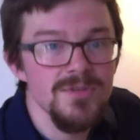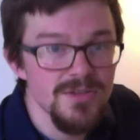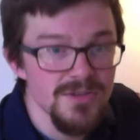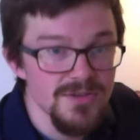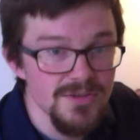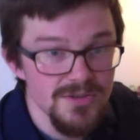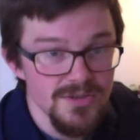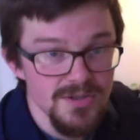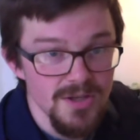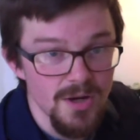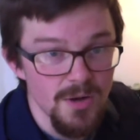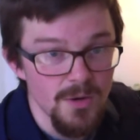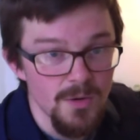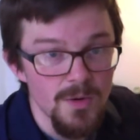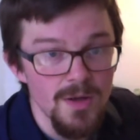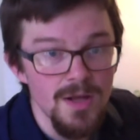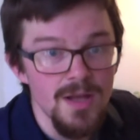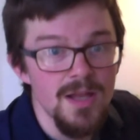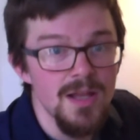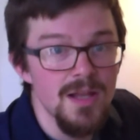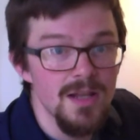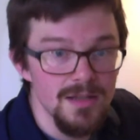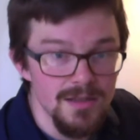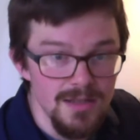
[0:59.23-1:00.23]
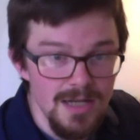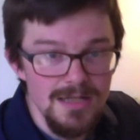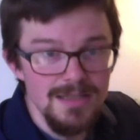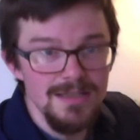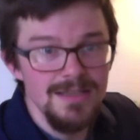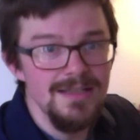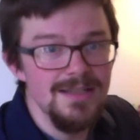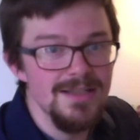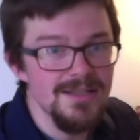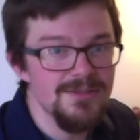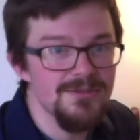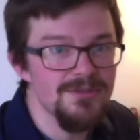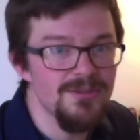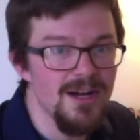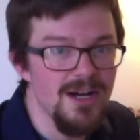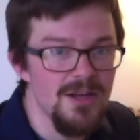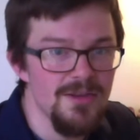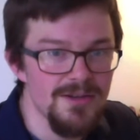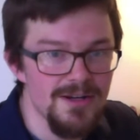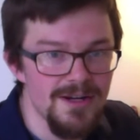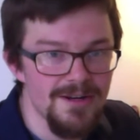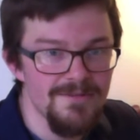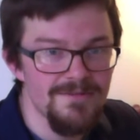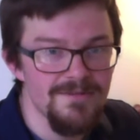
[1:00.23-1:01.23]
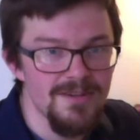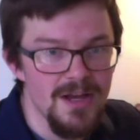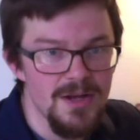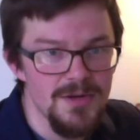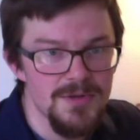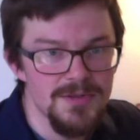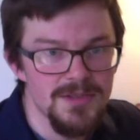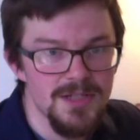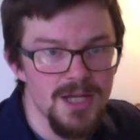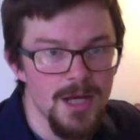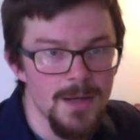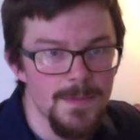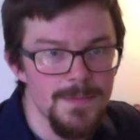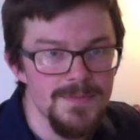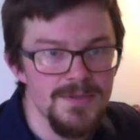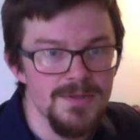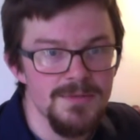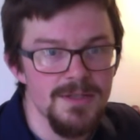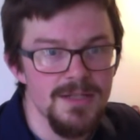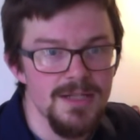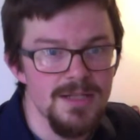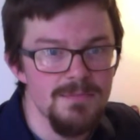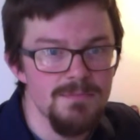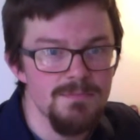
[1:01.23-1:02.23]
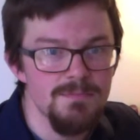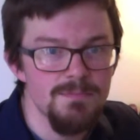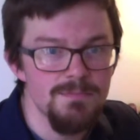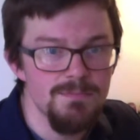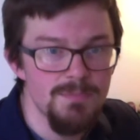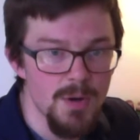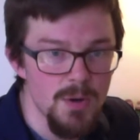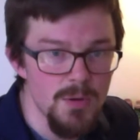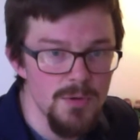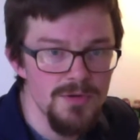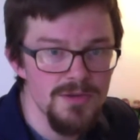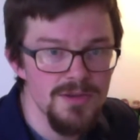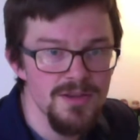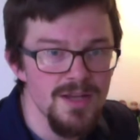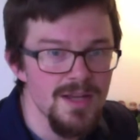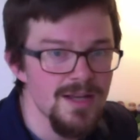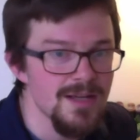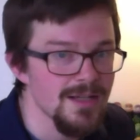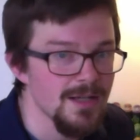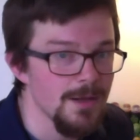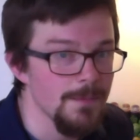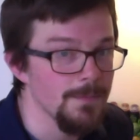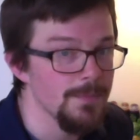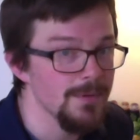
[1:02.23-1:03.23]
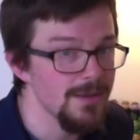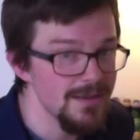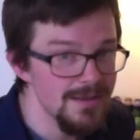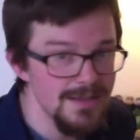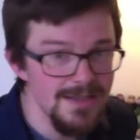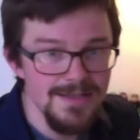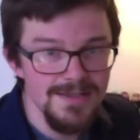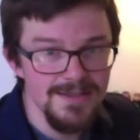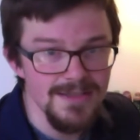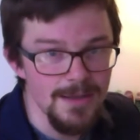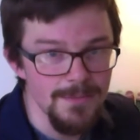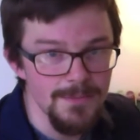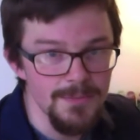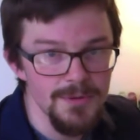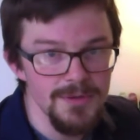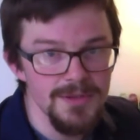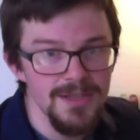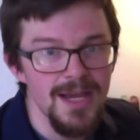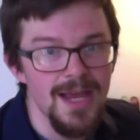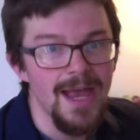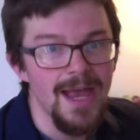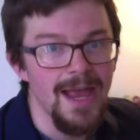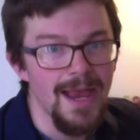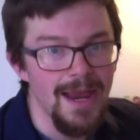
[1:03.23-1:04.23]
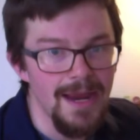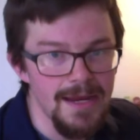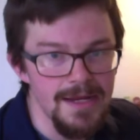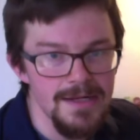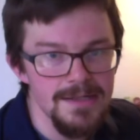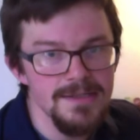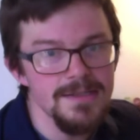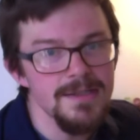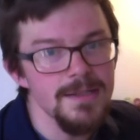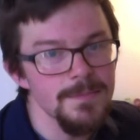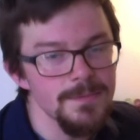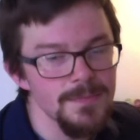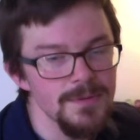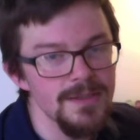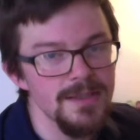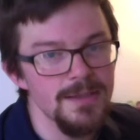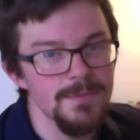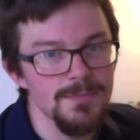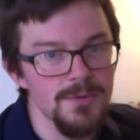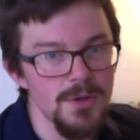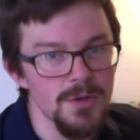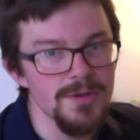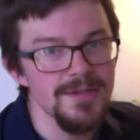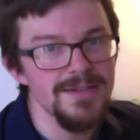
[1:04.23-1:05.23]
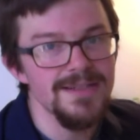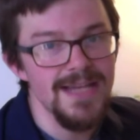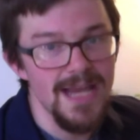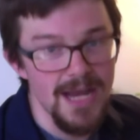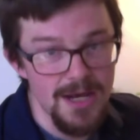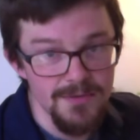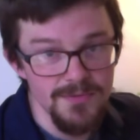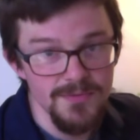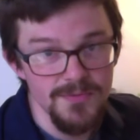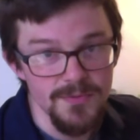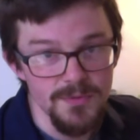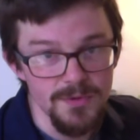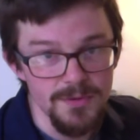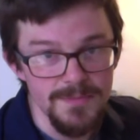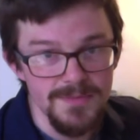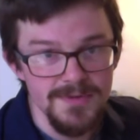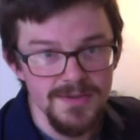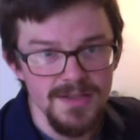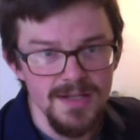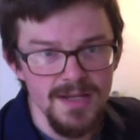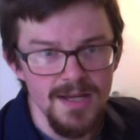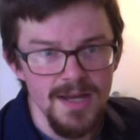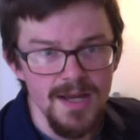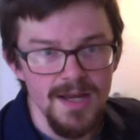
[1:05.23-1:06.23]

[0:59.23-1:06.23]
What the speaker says: So, luckily this file that I found comes in both completely assembled and completely broken down forms.